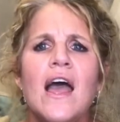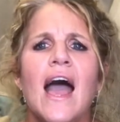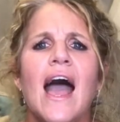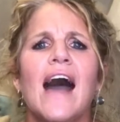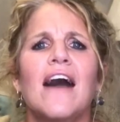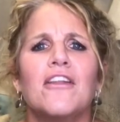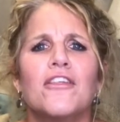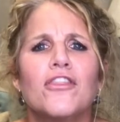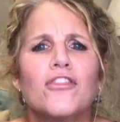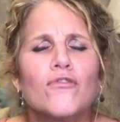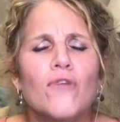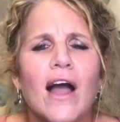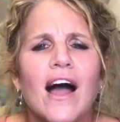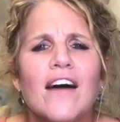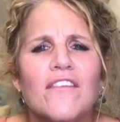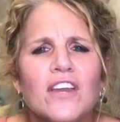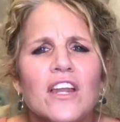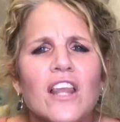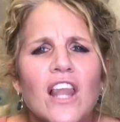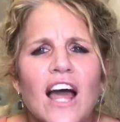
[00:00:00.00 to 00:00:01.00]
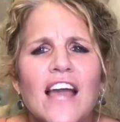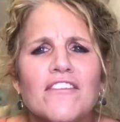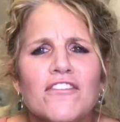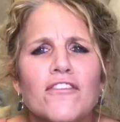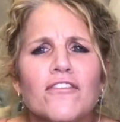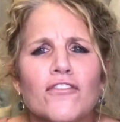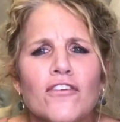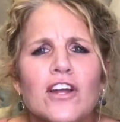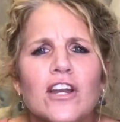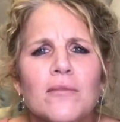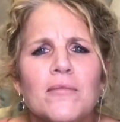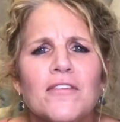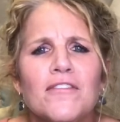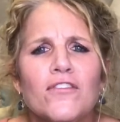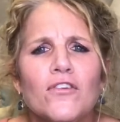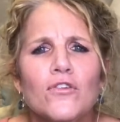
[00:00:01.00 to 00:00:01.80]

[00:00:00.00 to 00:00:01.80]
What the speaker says: how to thrive in a life of freedom and